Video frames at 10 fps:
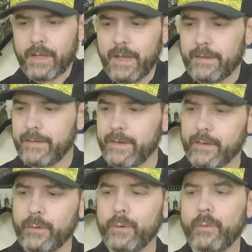And it's in a
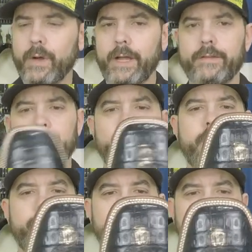cool wide
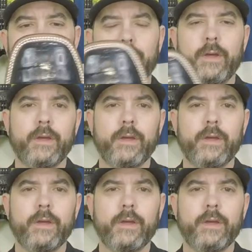square toe.